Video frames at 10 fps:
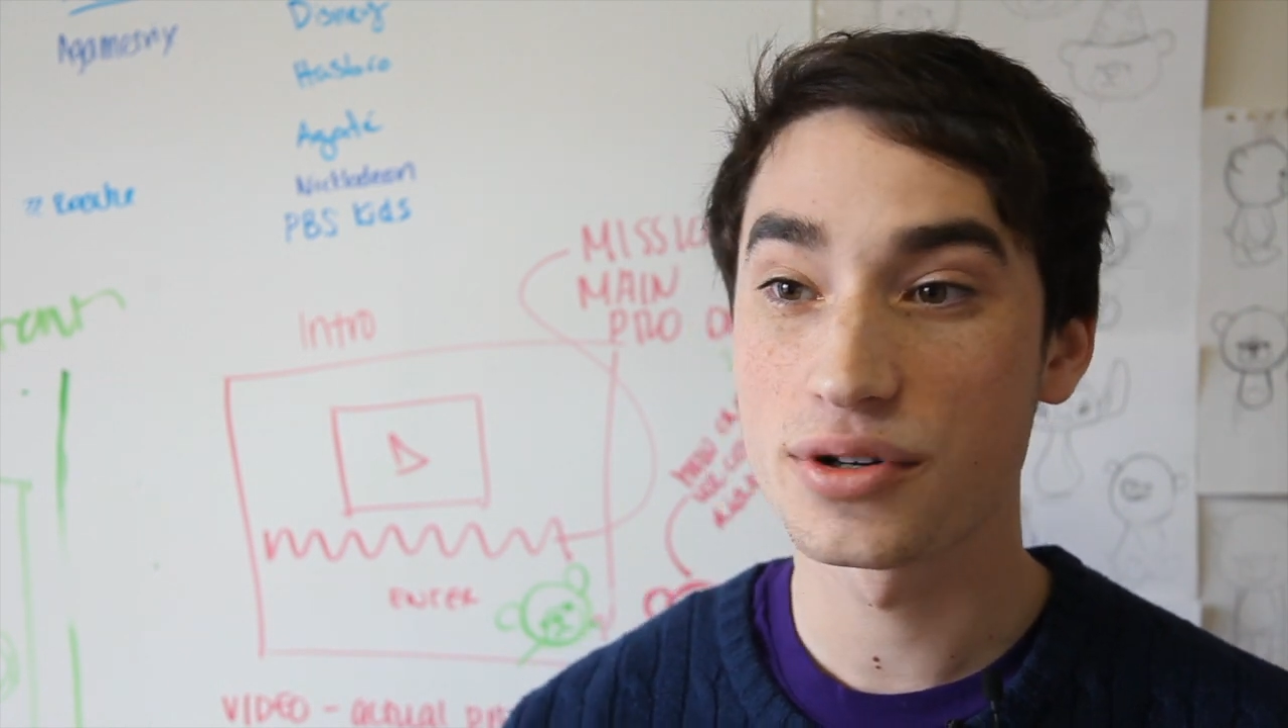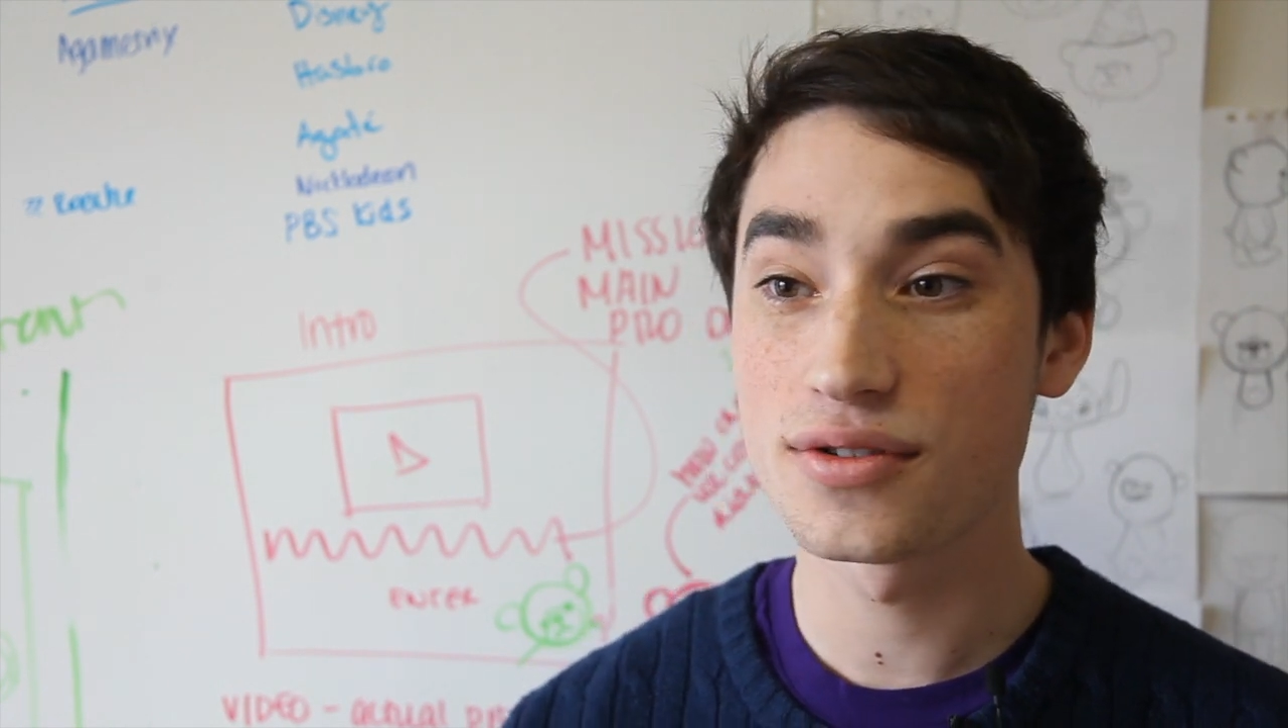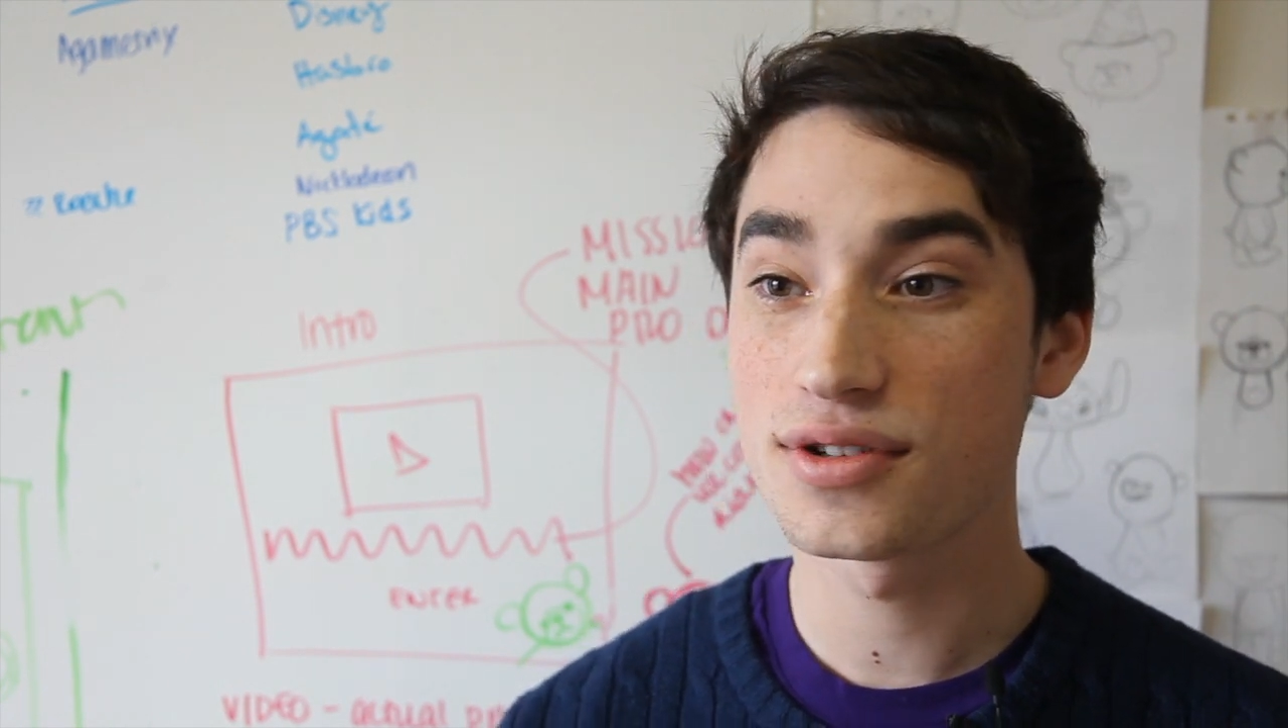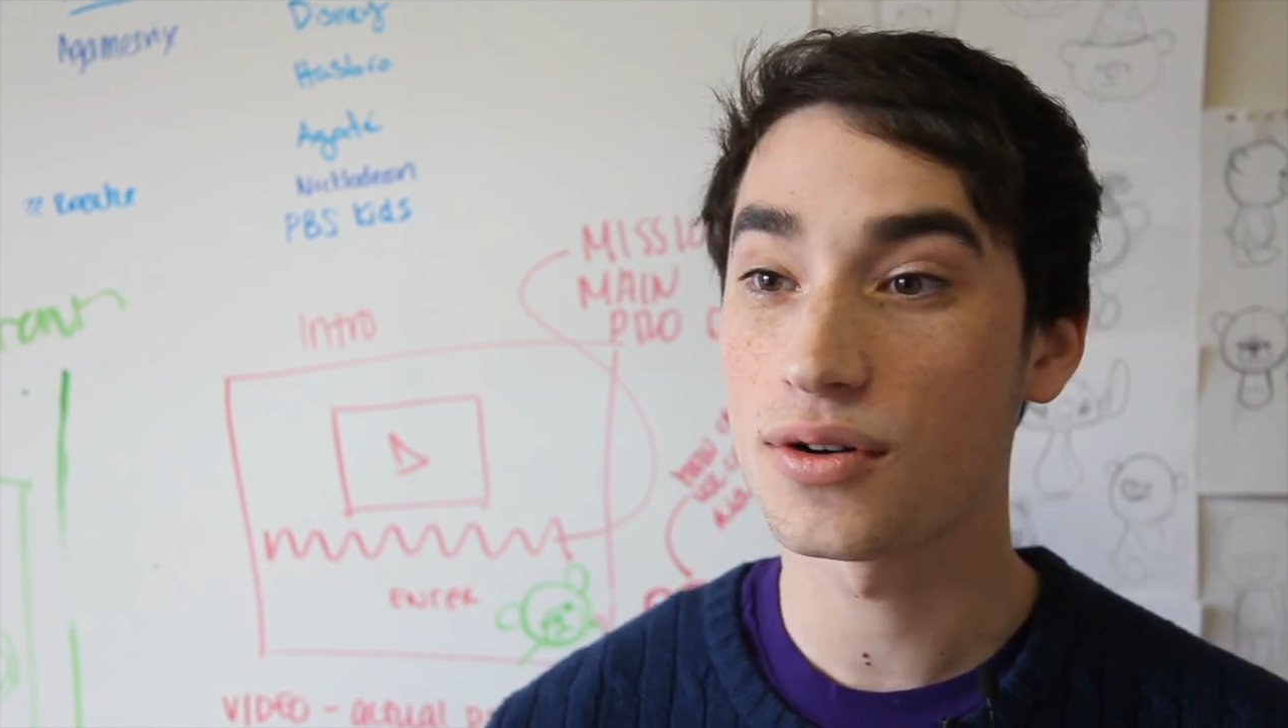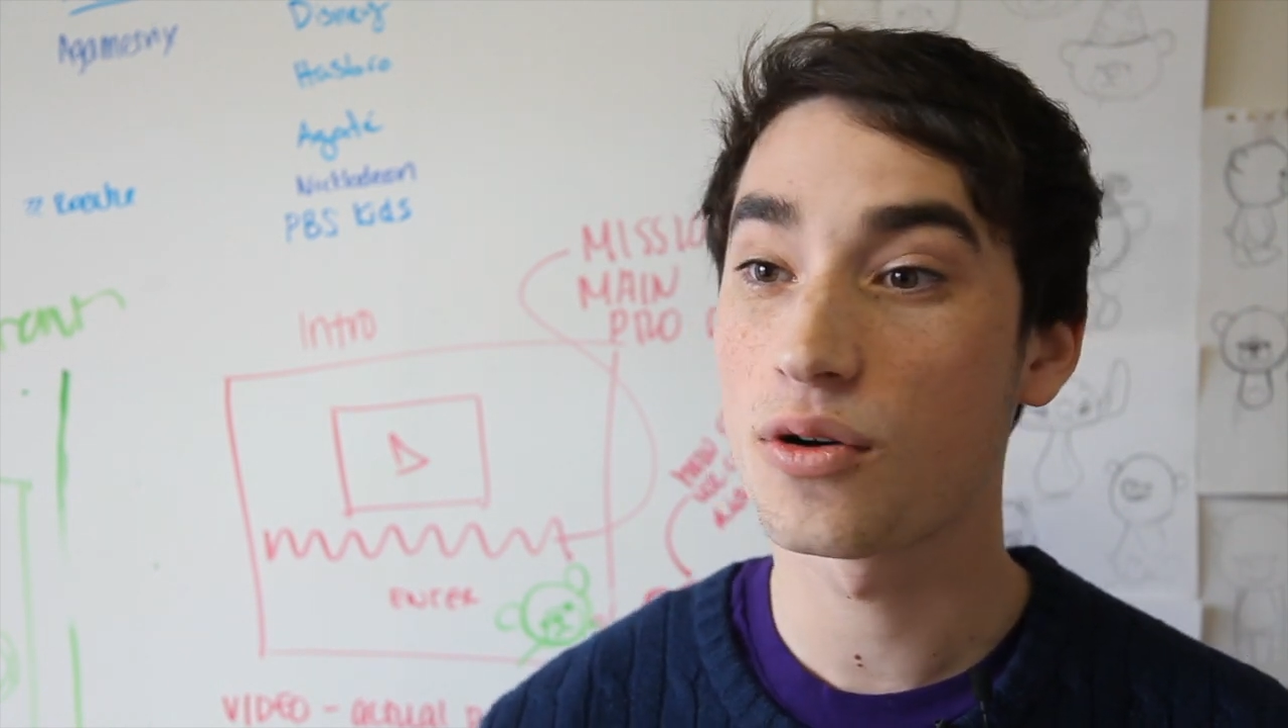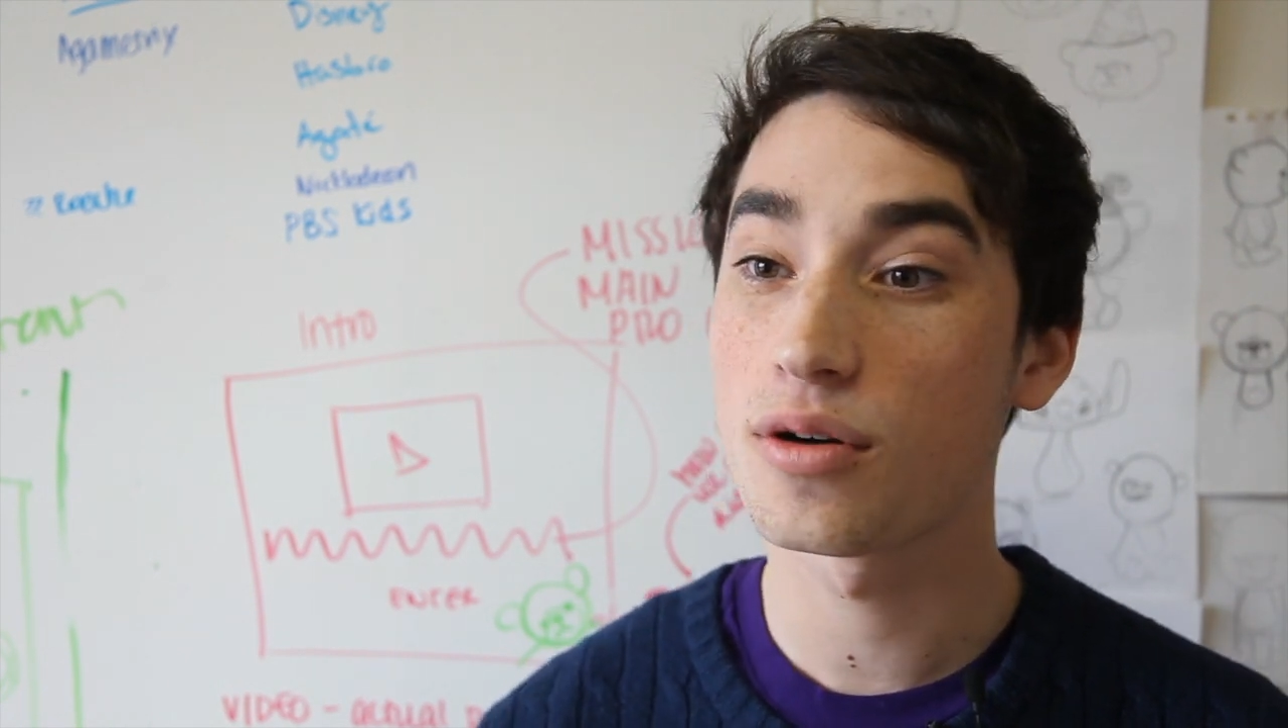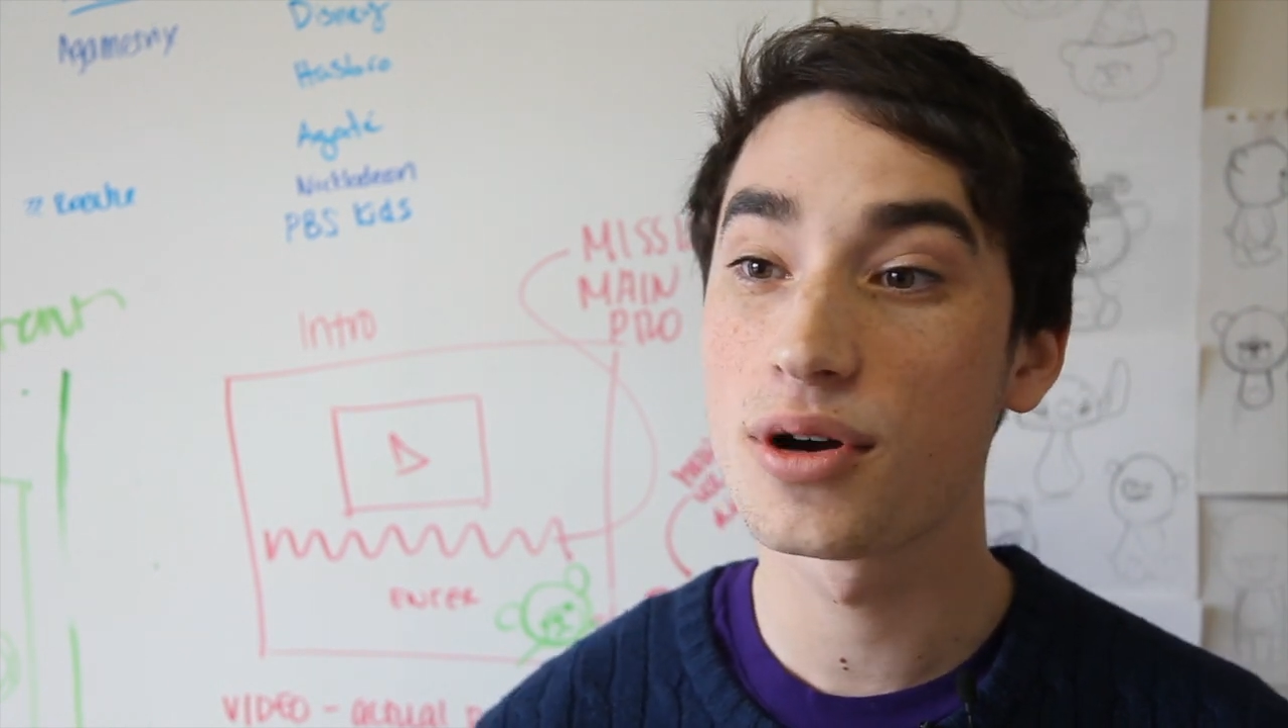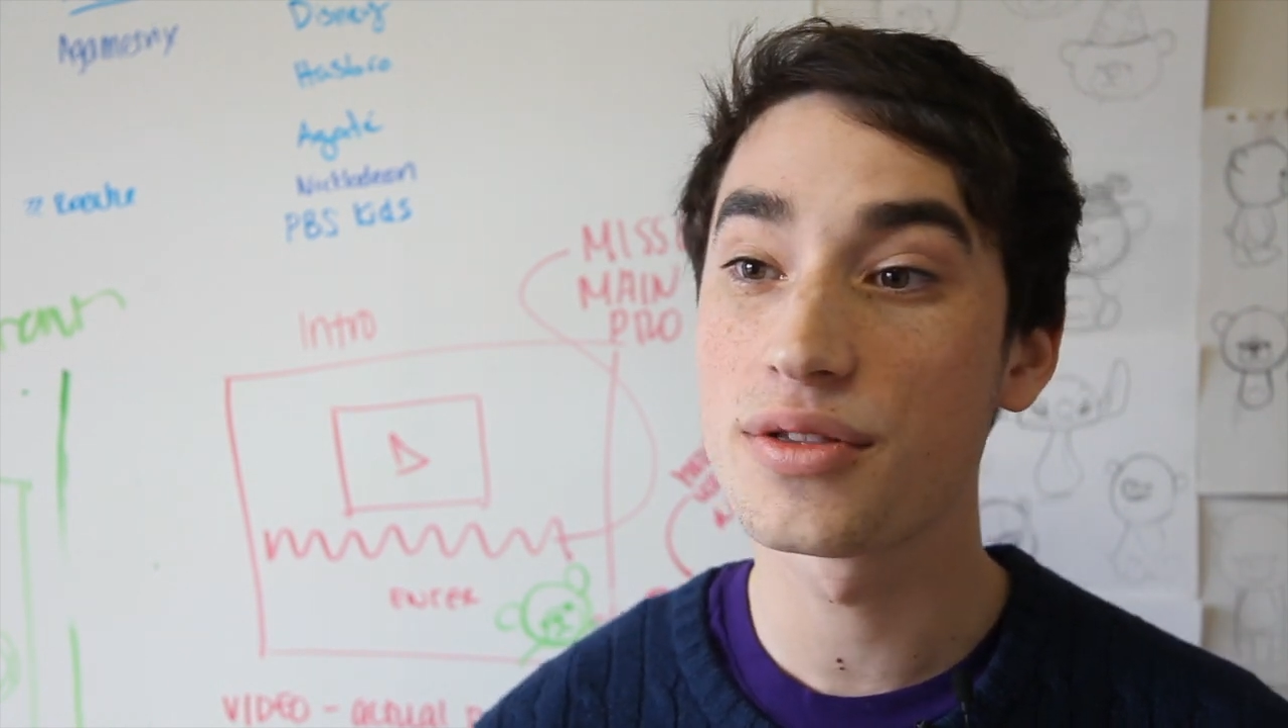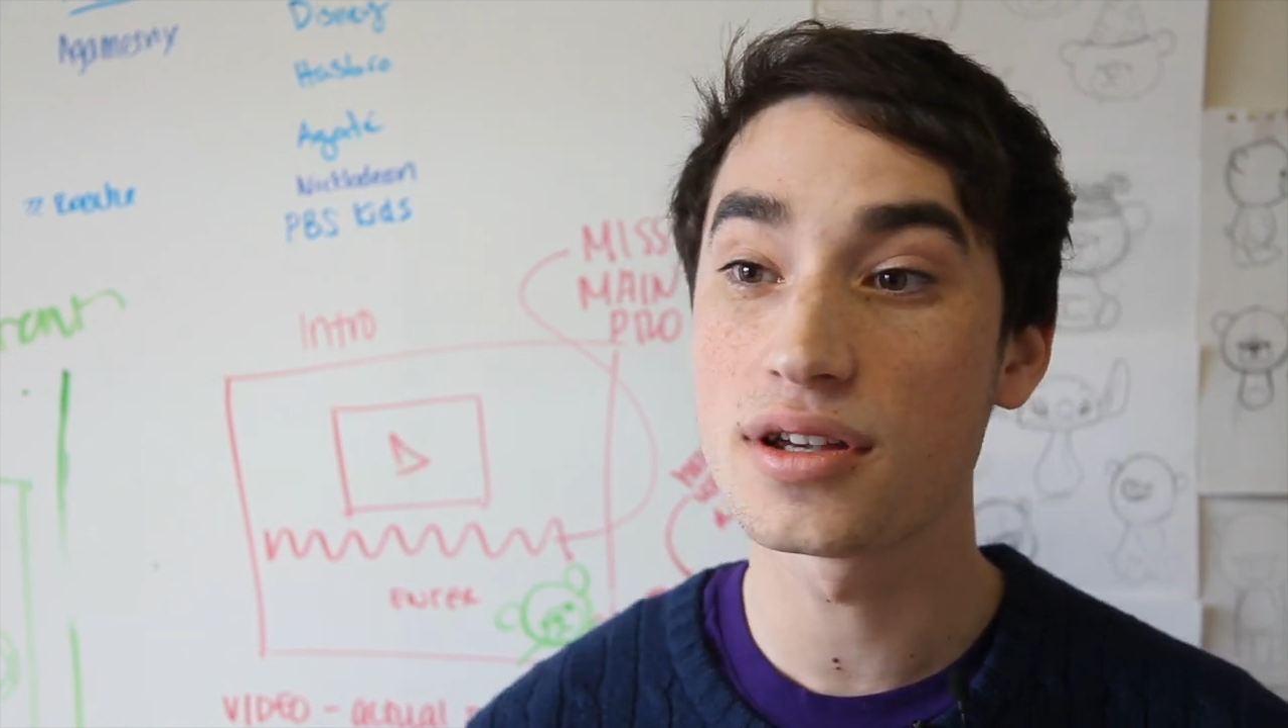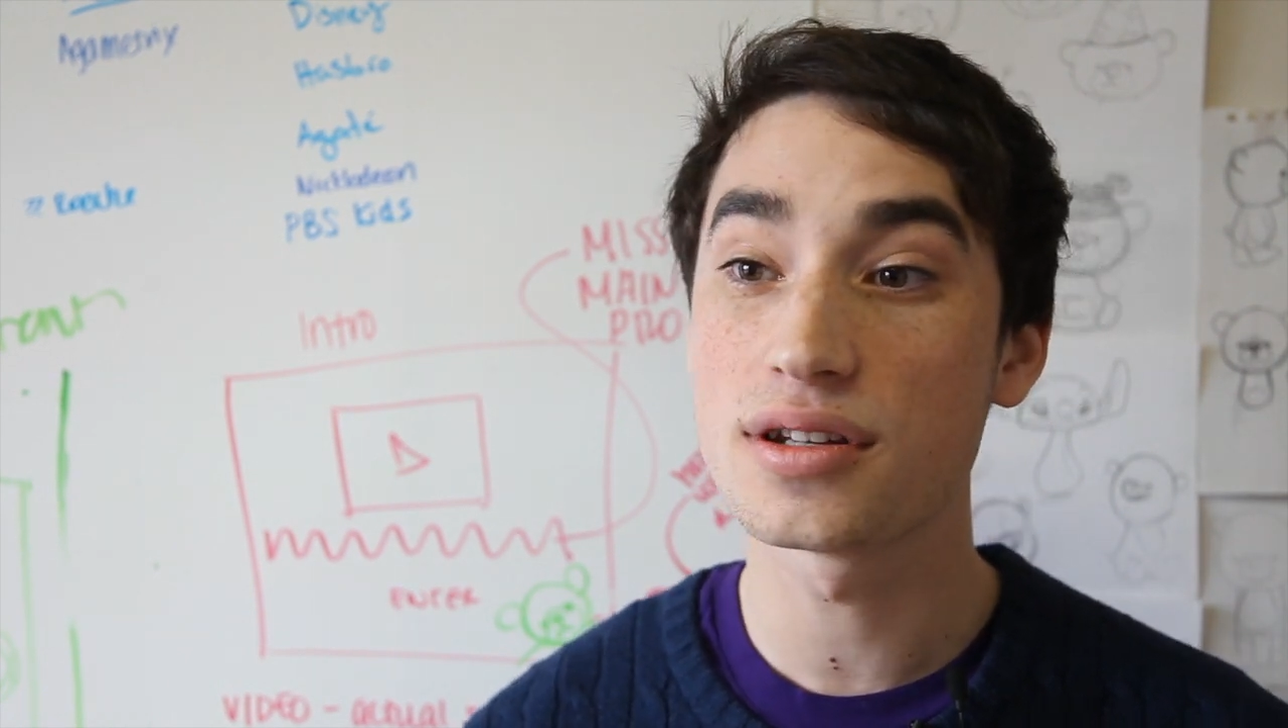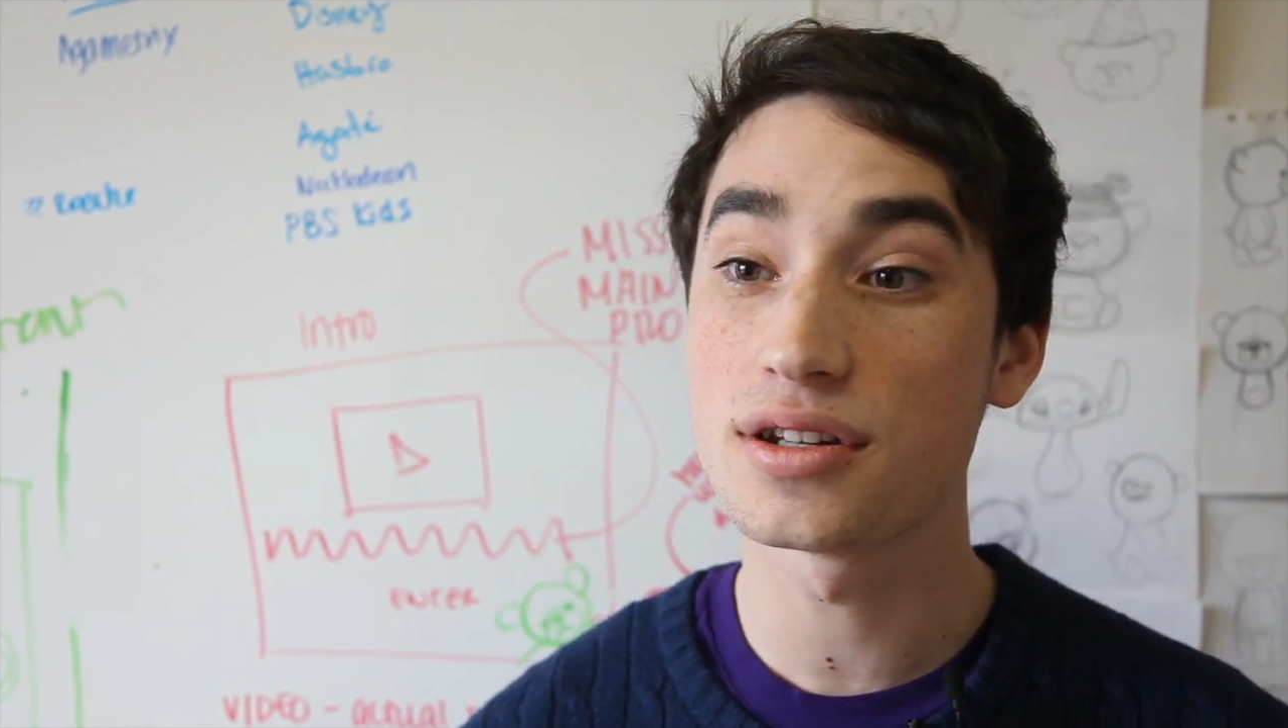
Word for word: produce the hormone that